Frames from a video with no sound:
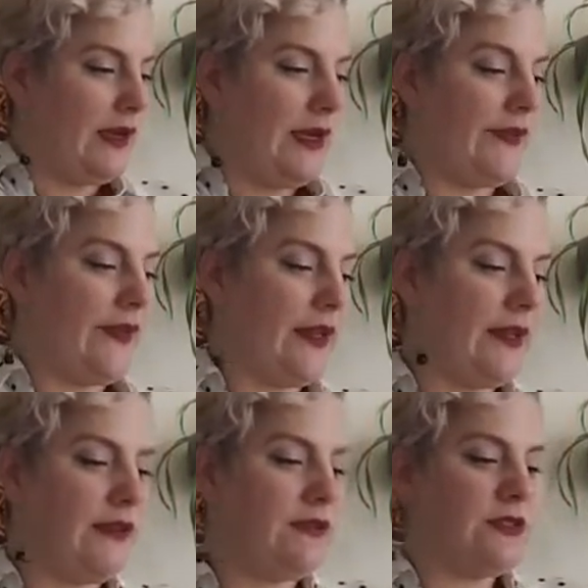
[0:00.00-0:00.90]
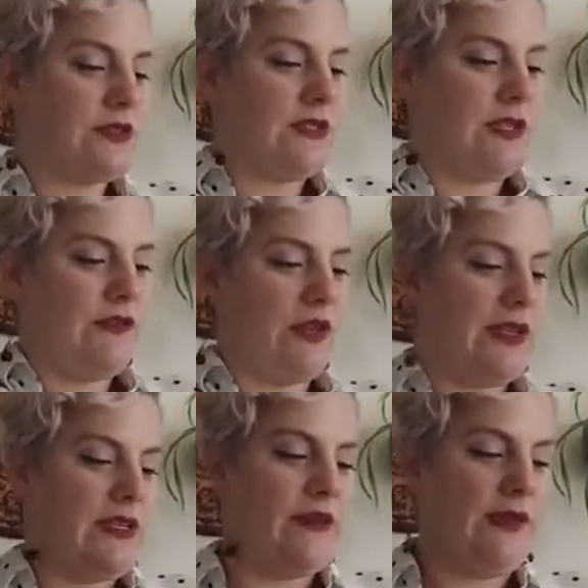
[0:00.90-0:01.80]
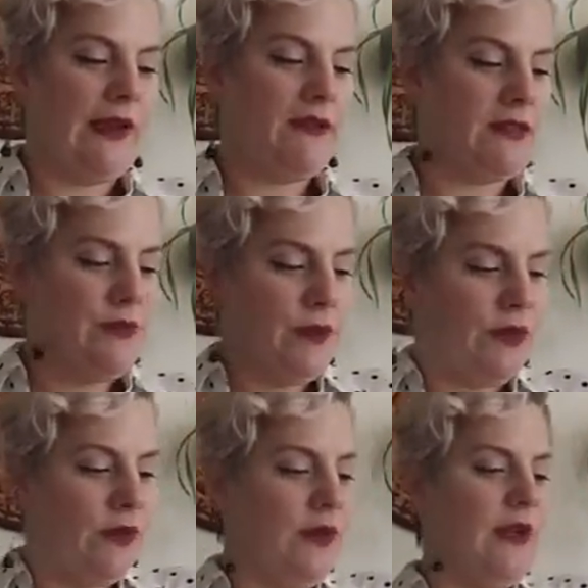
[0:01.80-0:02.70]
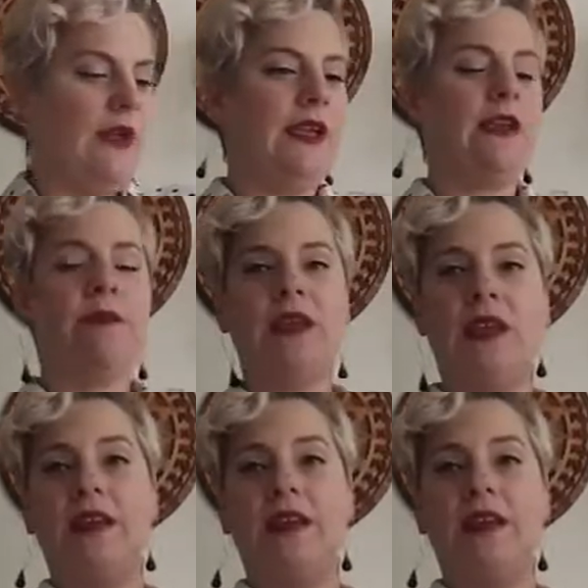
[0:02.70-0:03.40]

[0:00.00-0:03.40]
And then just to give you an idea of how simple it can be,